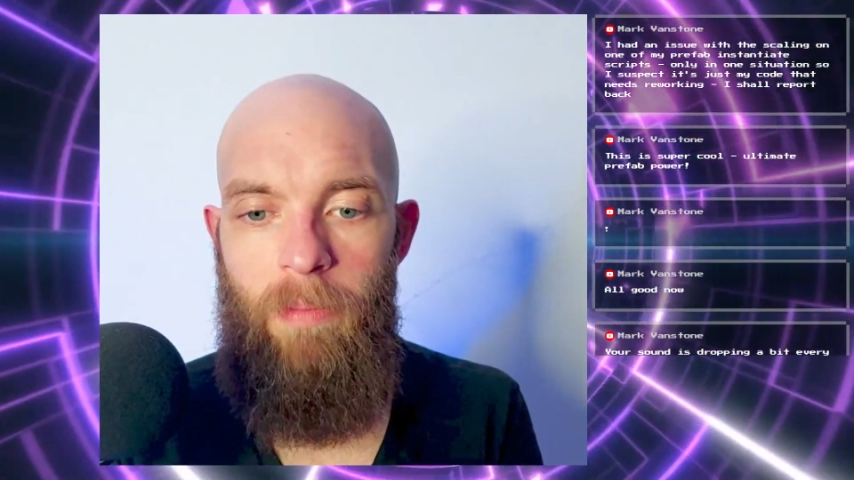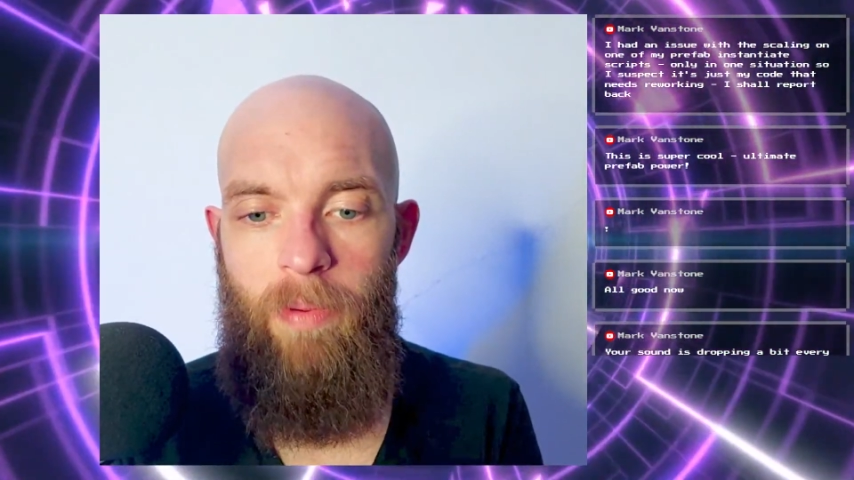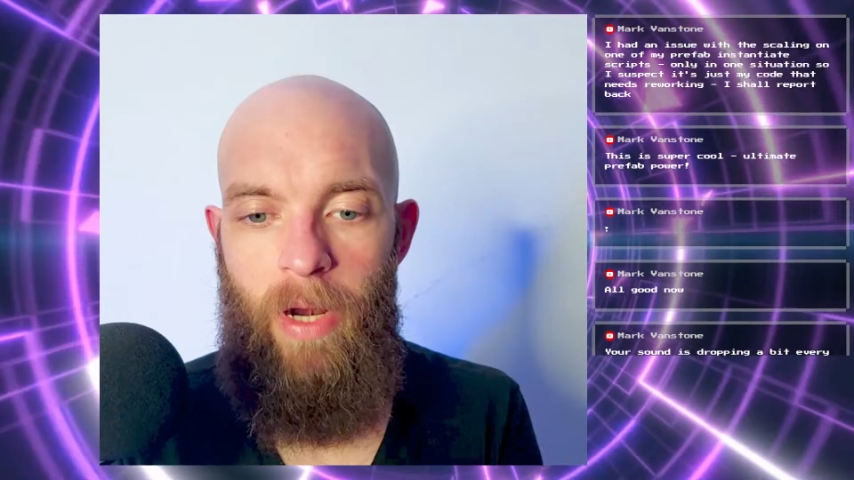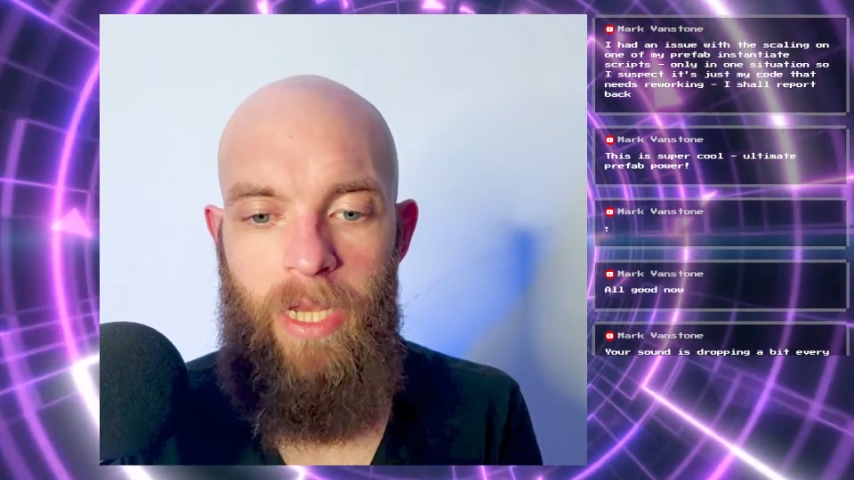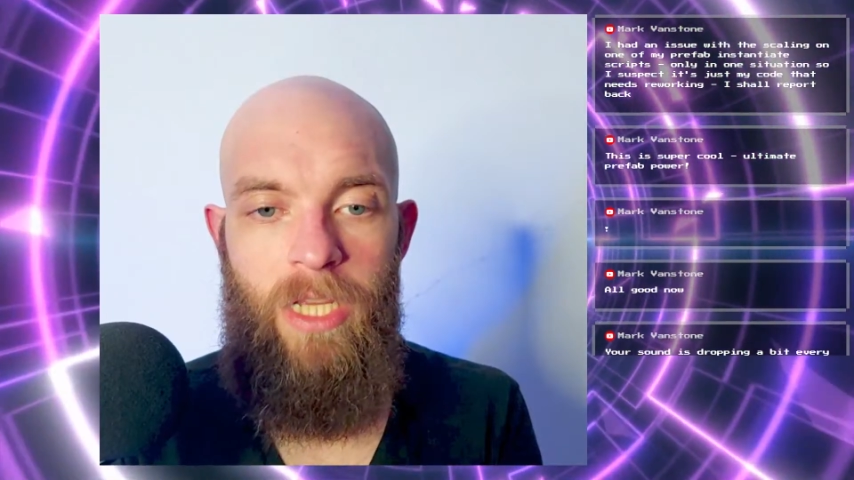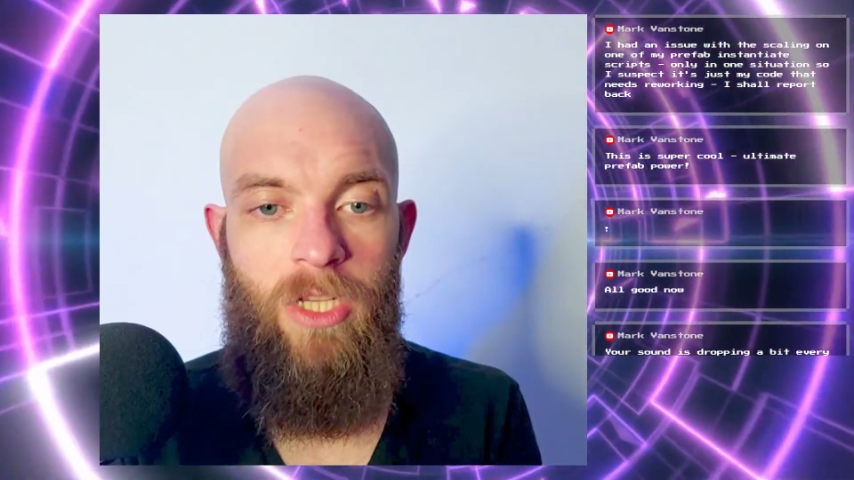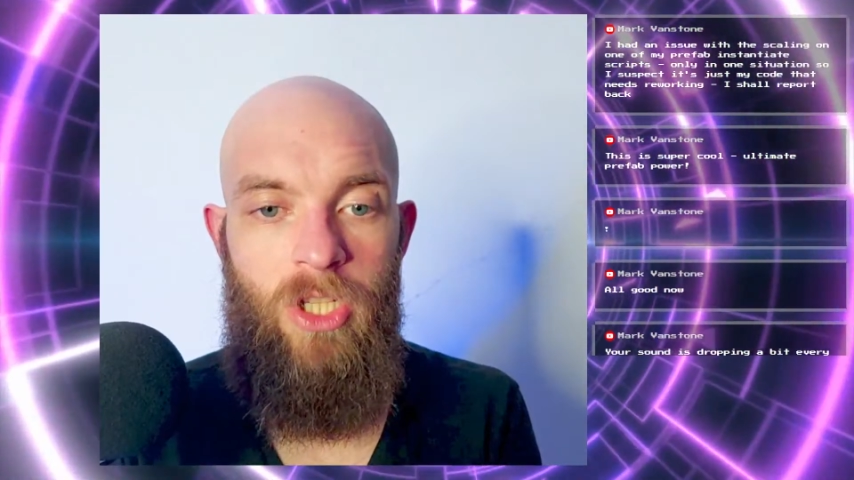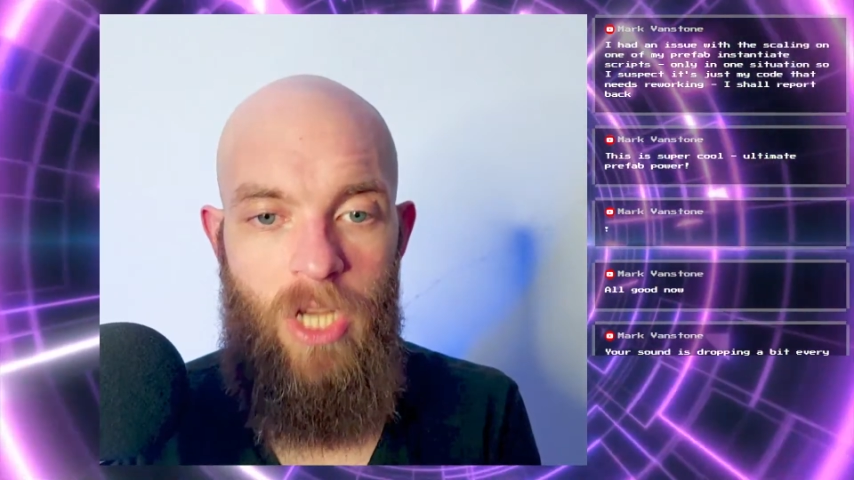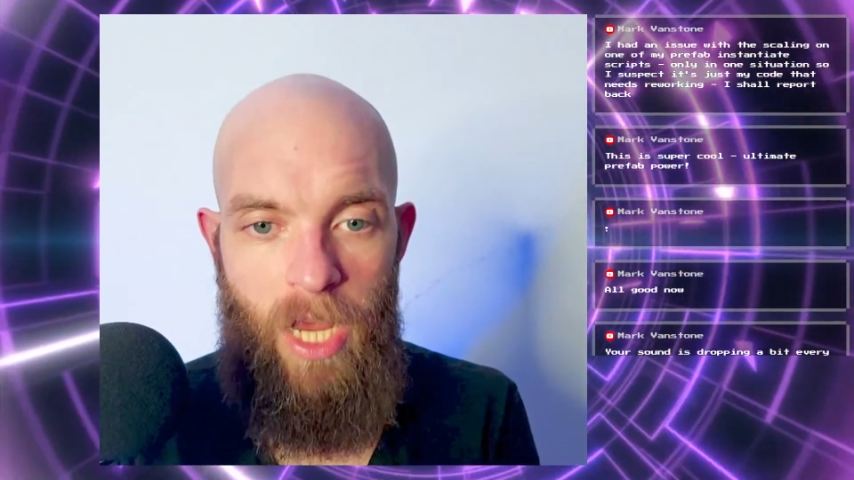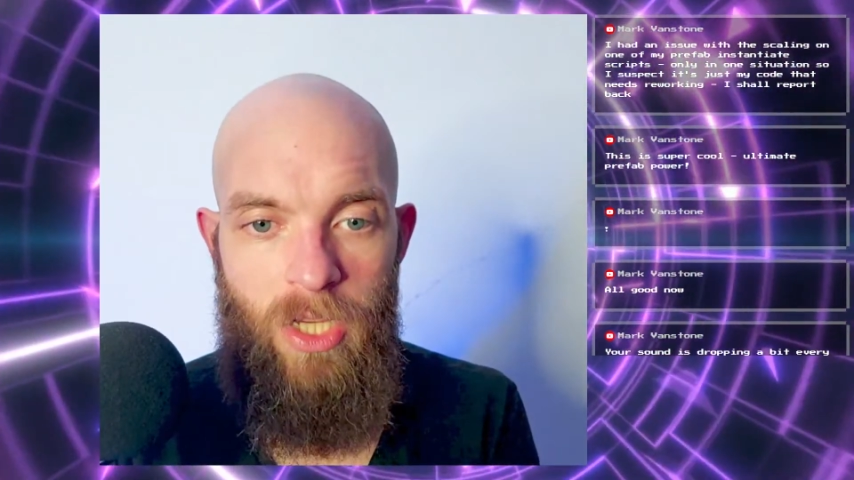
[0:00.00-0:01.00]
breaking
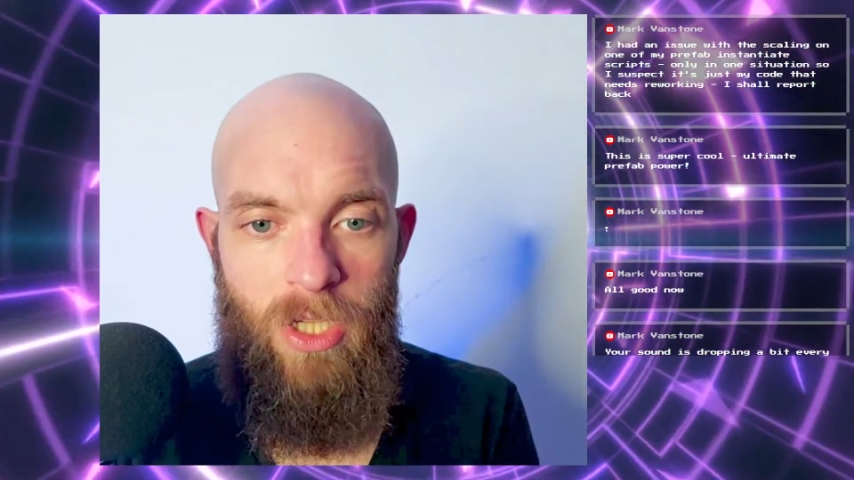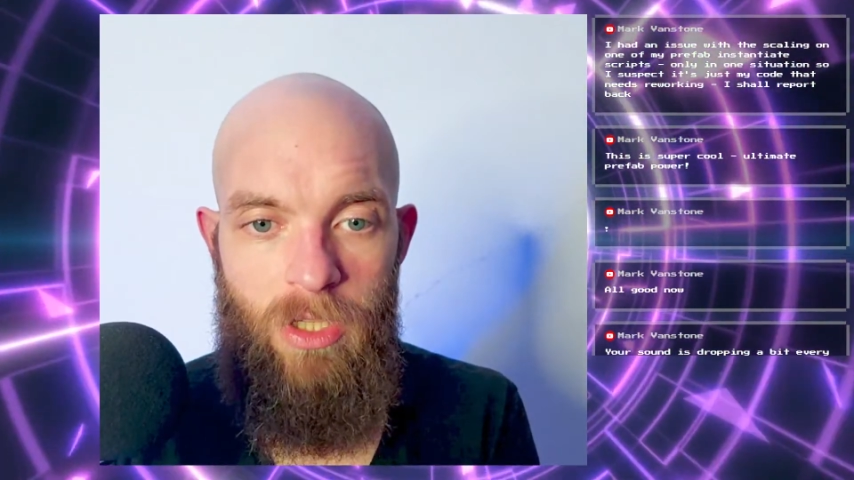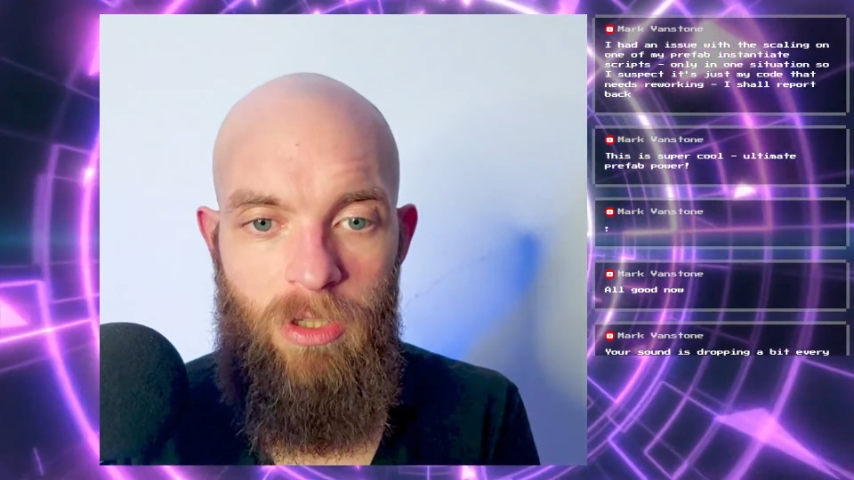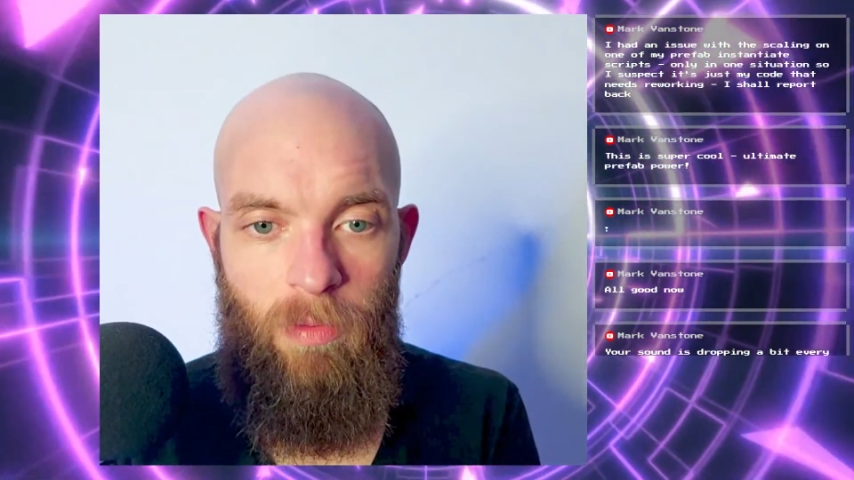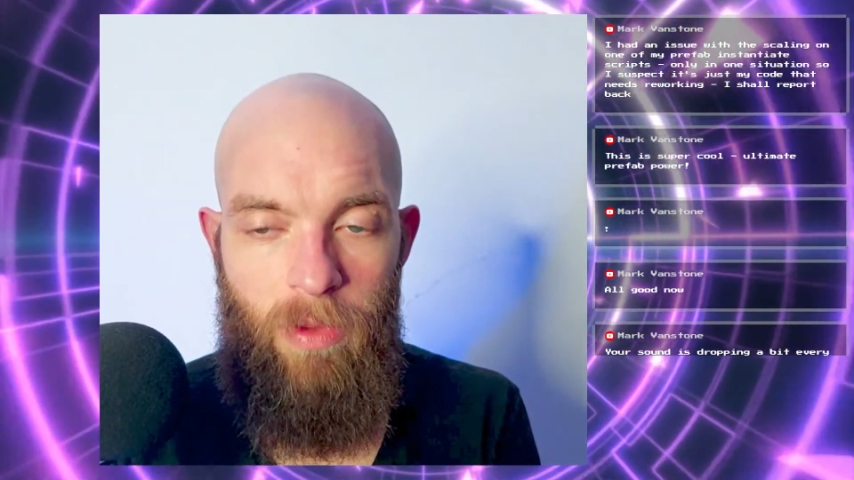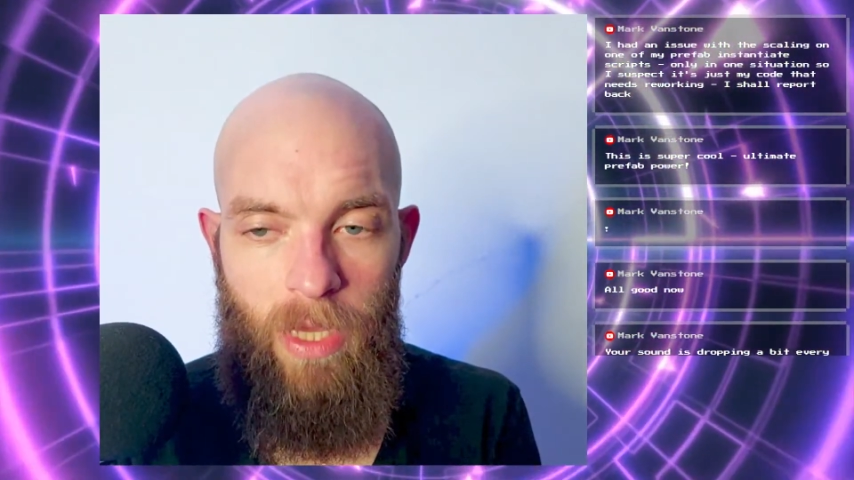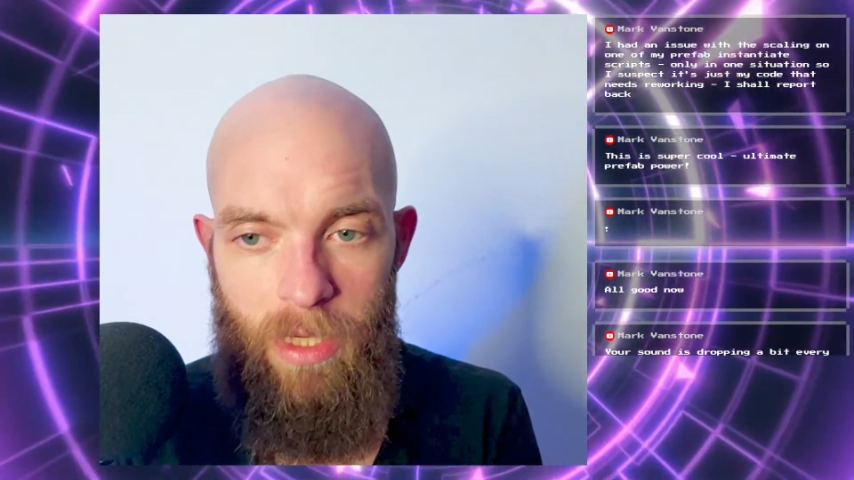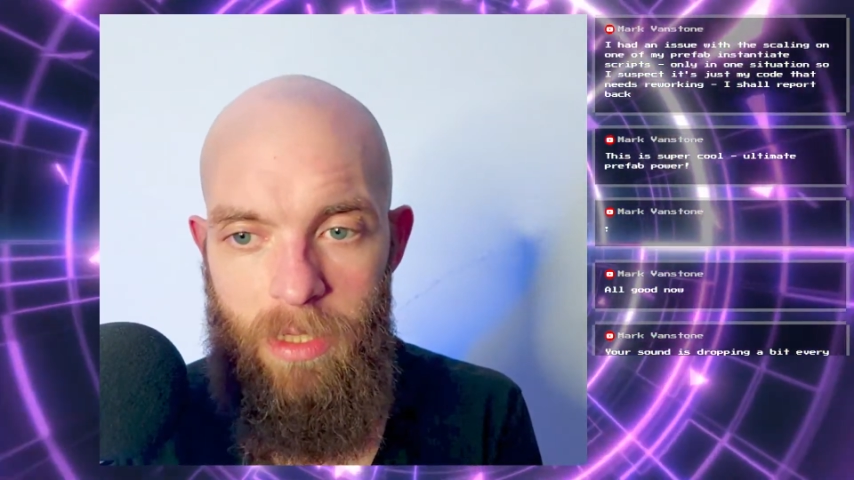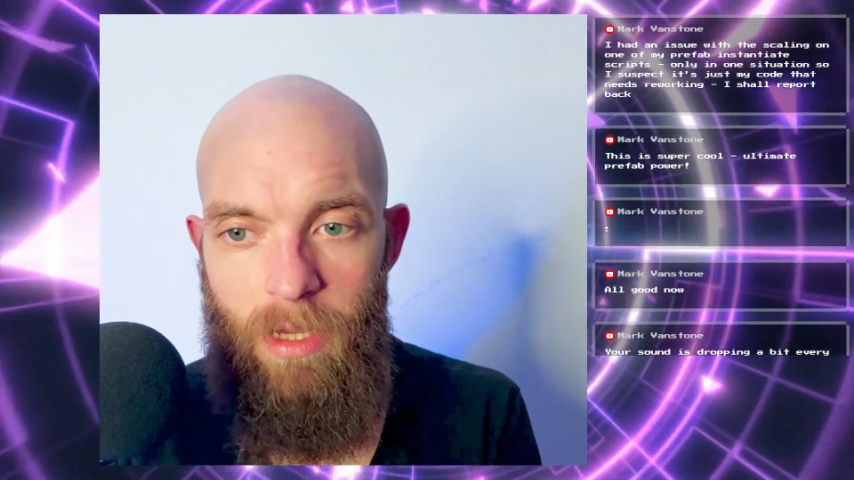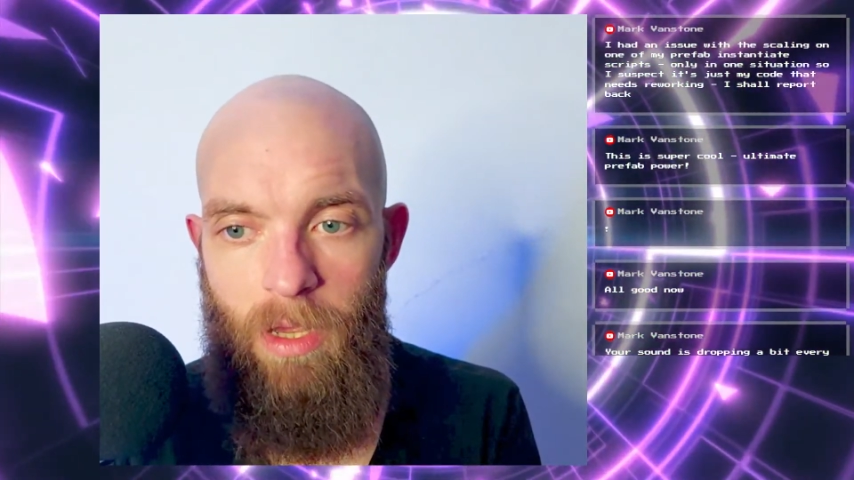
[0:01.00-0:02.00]
change in some things,